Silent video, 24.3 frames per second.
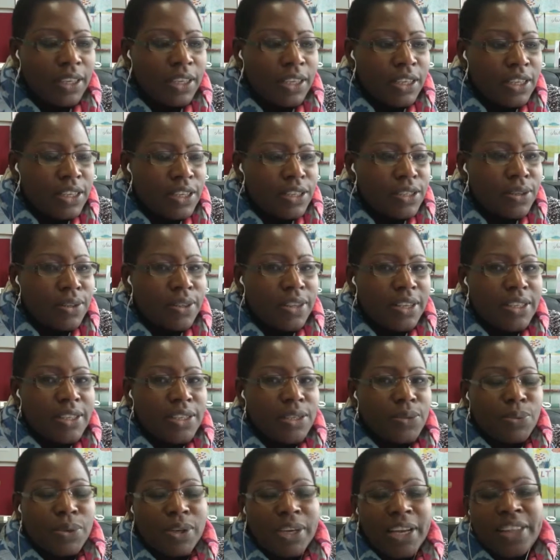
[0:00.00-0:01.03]
So this
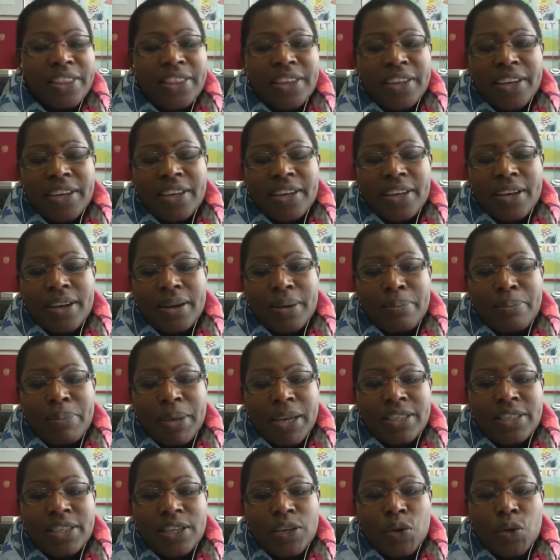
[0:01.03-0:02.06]
is what I think
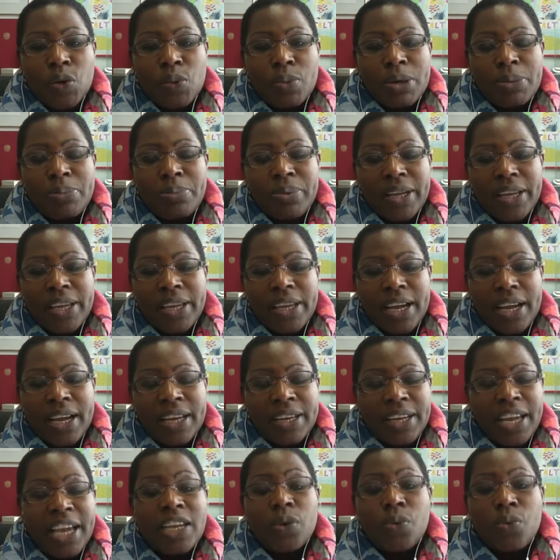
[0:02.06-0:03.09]
makes a global player,
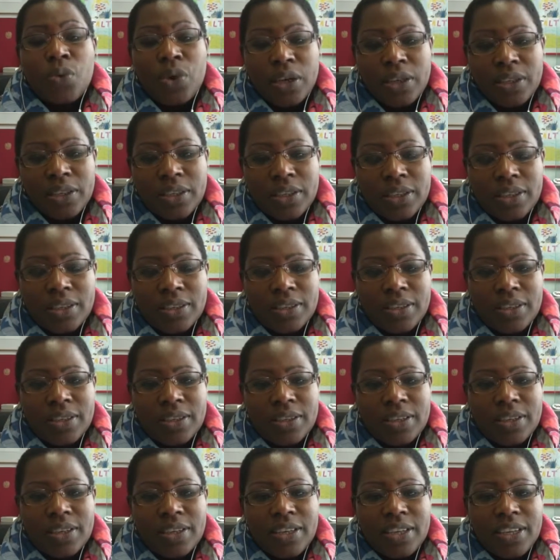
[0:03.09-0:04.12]
and anyone
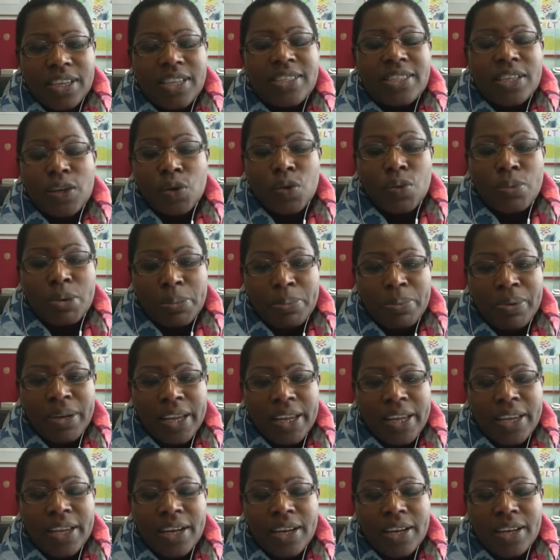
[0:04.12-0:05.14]
is a global
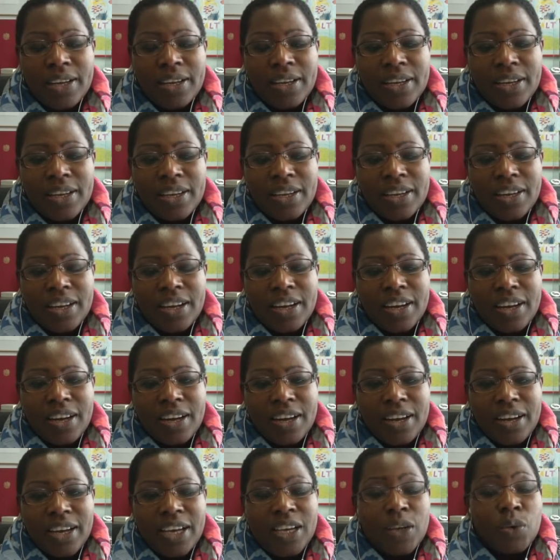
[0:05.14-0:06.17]
player.
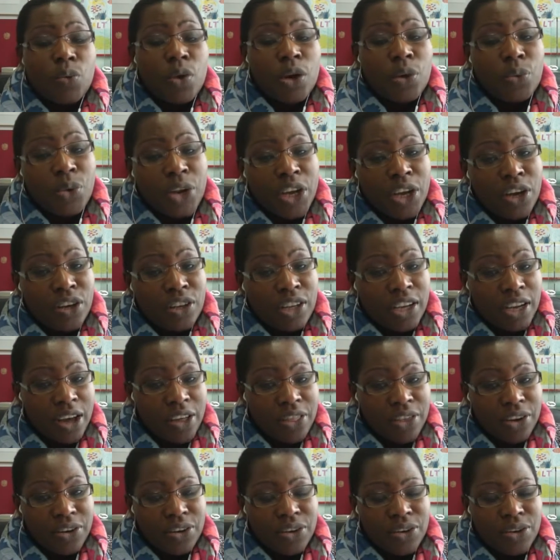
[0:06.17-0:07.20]
In one way or the
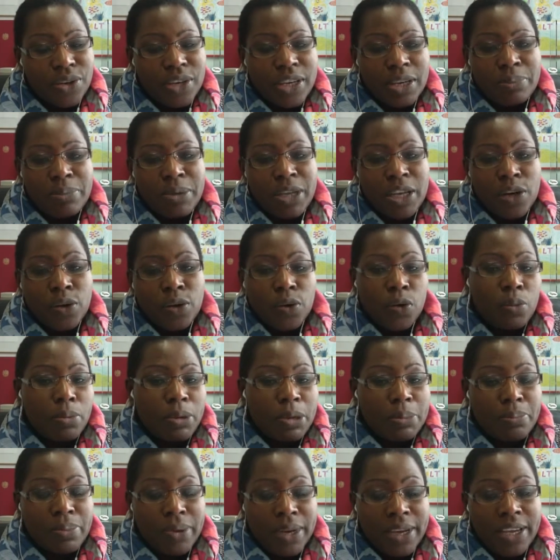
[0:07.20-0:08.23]
other. You can be a global
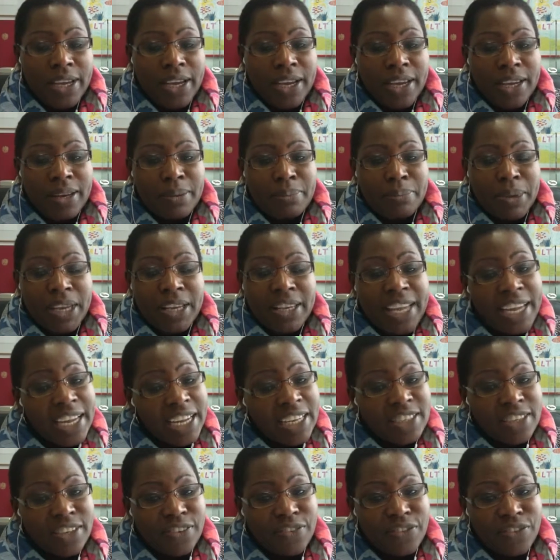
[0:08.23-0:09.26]
player in being
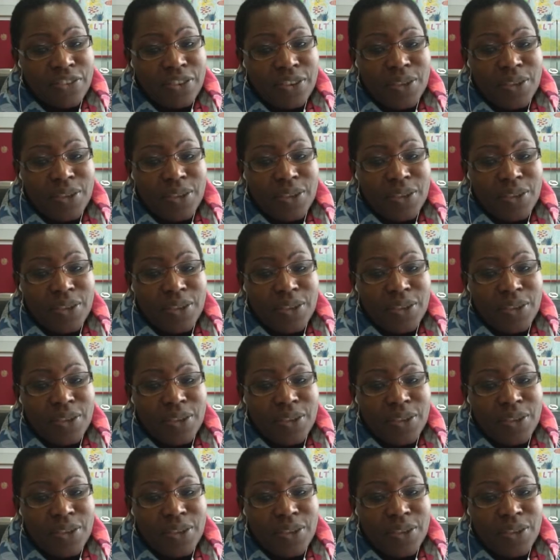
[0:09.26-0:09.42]
negative.